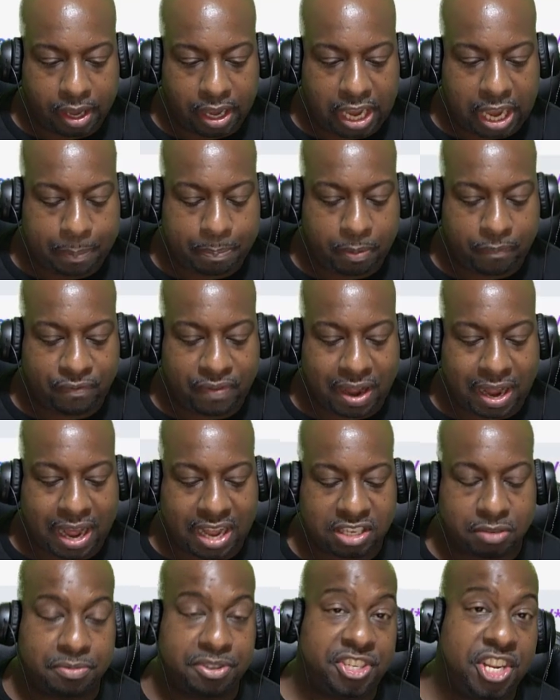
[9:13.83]
It
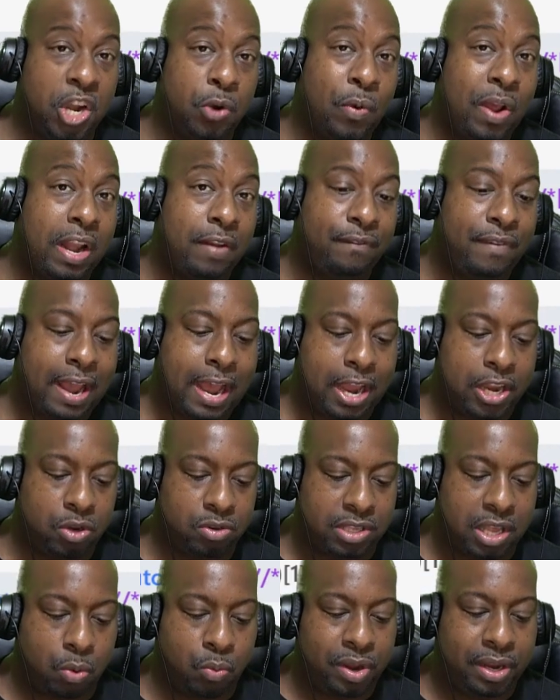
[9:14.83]
provides some generated
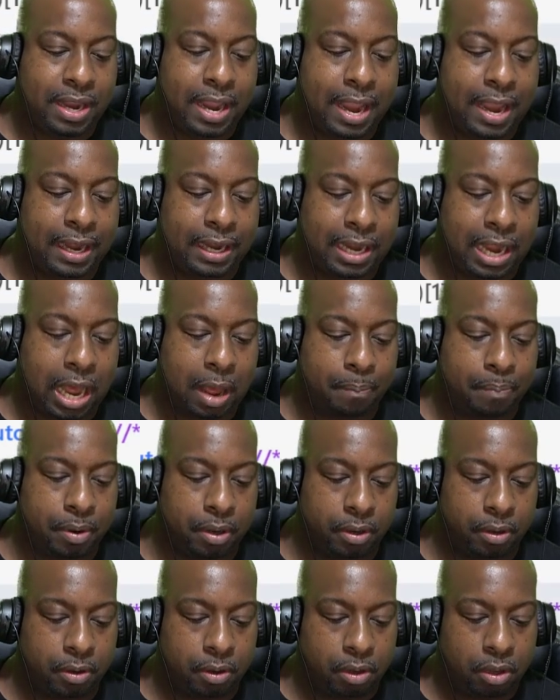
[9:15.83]
values that we can copy.